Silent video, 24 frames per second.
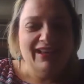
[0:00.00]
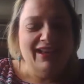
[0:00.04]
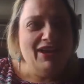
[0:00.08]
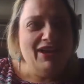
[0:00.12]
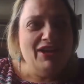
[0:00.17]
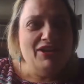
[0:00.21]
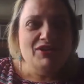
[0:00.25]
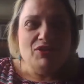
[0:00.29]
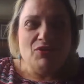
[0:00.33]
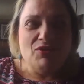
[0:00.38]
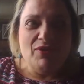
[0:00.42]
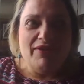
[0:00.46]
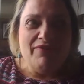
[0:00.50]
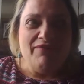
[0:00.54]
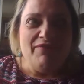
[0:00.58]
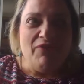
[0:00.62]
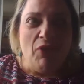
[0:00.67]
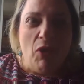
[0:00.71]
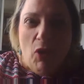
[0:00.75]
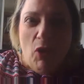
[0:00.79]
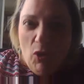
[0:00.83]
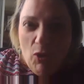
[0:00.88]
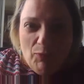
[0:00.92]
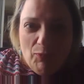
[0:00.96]
So if
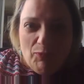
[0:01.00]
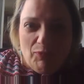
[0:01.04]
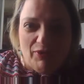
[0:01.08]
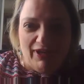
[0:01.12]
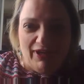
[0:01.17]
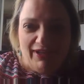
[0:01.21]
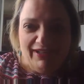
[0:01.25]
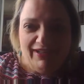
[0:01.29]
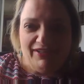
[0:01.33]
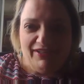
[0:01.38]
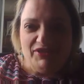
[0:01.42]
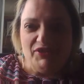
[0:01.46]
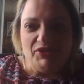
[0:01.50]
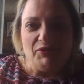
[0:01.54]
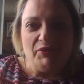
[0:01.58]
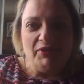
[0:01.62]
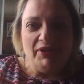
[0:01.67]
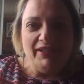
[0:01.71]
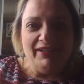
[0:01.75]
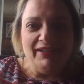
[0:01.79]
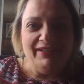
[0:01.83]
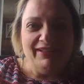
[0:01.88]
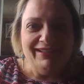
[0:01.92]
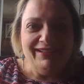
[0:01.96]
Oprah could do
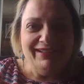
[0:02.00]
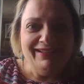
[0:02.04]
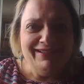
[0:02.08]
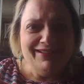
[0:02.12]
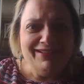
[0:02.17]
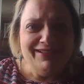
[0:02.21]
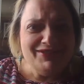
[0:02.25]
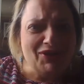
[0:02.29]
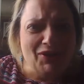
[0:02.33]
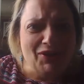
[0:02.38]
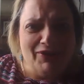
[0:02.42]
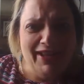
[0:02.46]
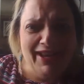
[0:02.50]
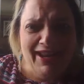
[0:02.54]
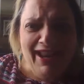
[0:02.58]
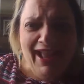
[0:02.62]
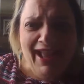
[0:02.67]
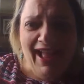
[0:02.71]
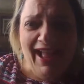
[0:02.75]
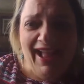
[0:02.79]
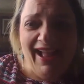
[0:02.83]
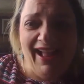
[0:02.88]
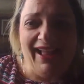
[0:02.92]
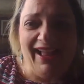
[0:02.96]
it, so can
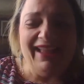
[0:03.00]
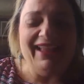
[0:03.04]
I.